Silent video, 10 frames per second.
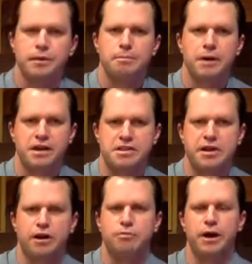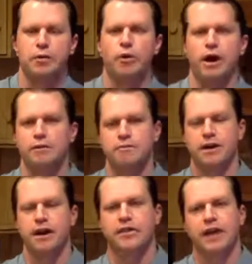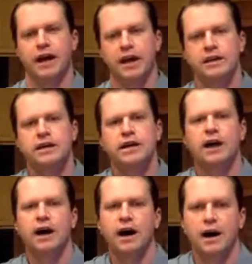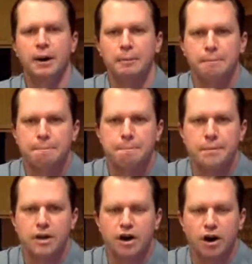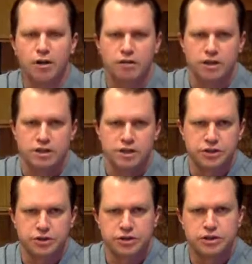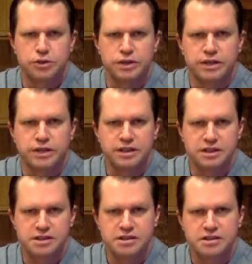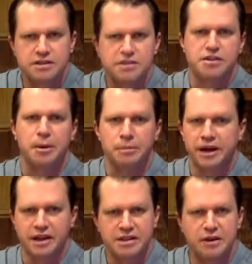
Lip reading: myself, my wife, and then all of our children do eat these some days.